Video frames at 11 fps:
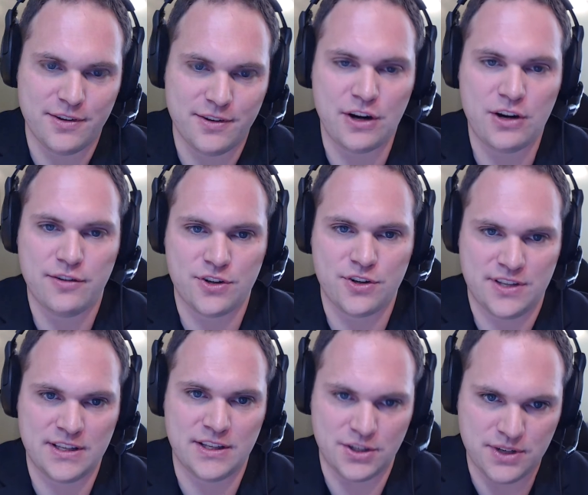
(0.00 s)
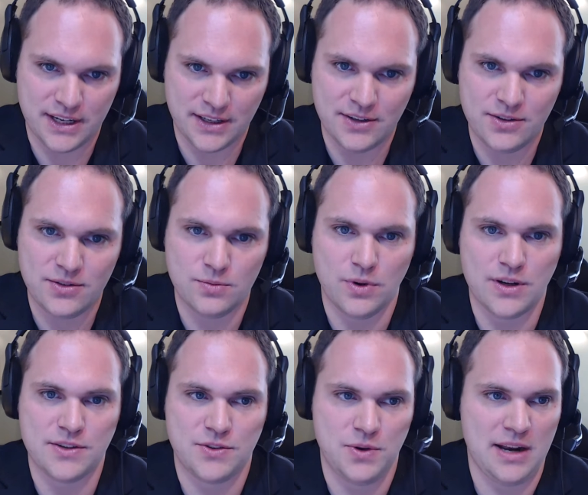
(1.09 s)
The very first thing that you did
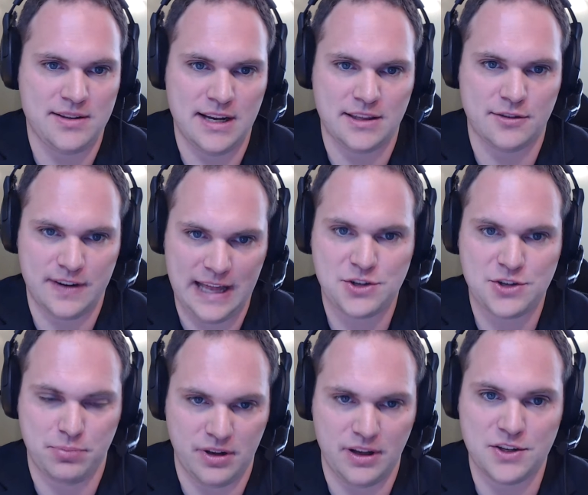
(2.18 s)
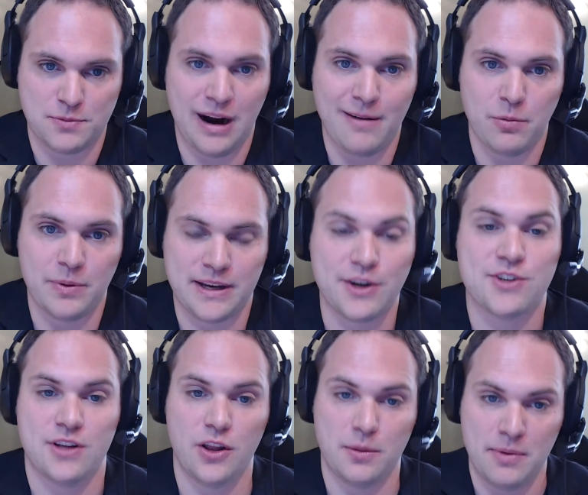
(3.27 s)
was you had to take the financial plunge of probably here's
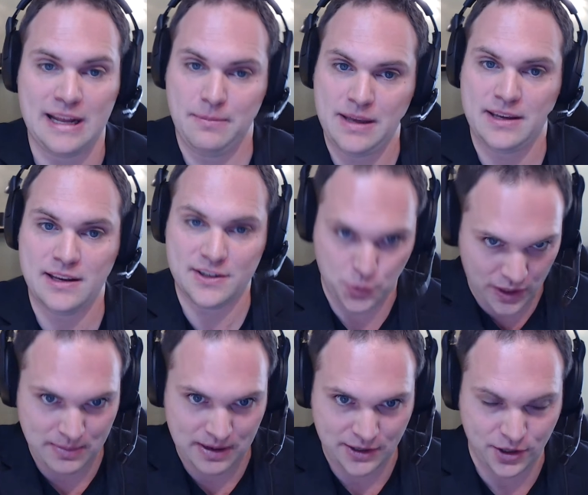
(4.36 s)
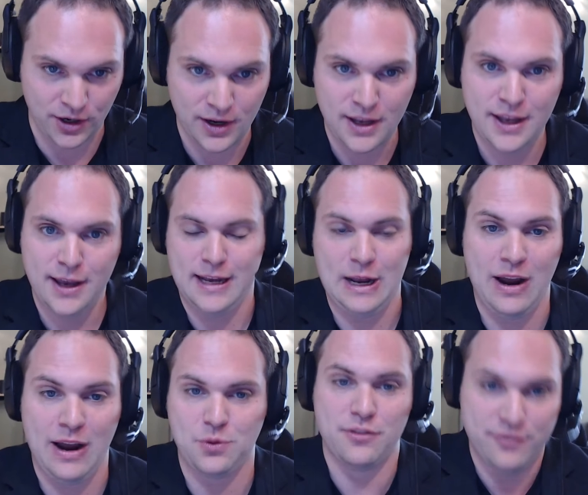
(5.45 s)
all the money I'm making as the rainmaker. Yeah. Now I have
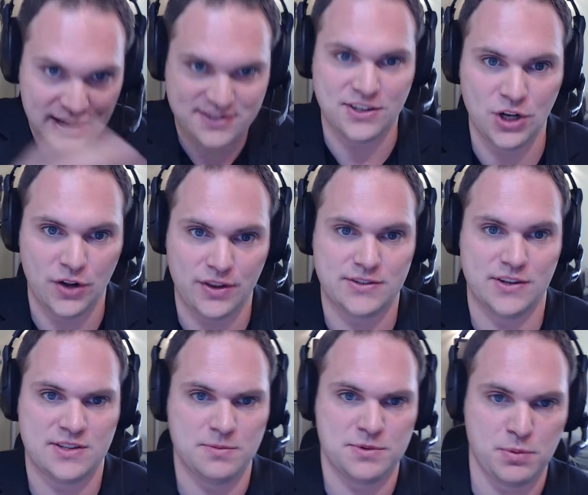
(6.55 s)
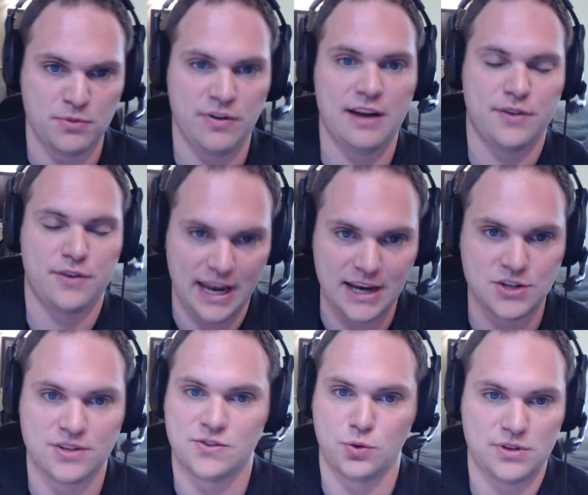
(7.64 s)
to invest it in all these systems to provide for the
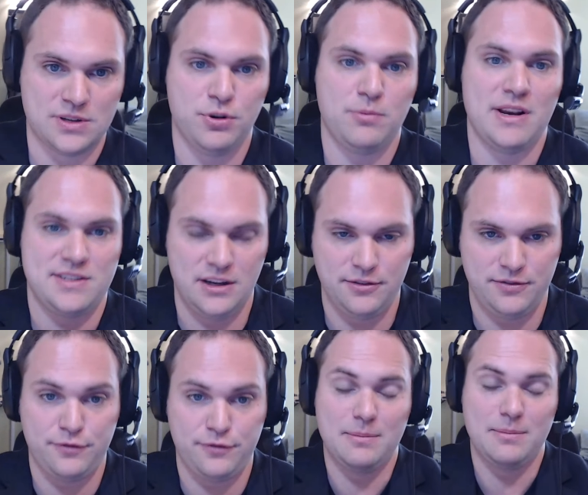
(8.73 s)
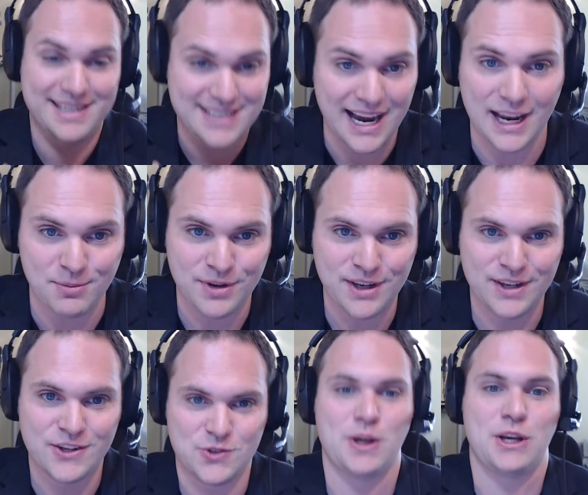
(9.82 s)
agents or to pull myself and free up my time
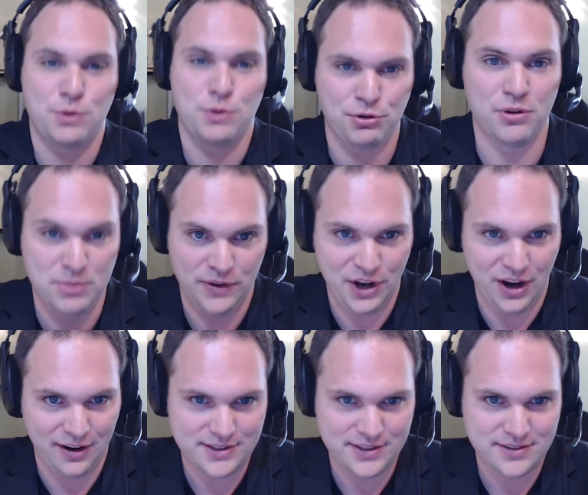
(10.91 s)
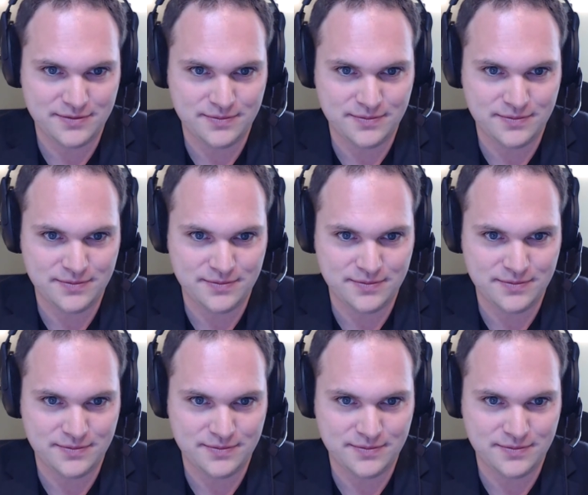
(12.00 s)
so I can recruit and build the office.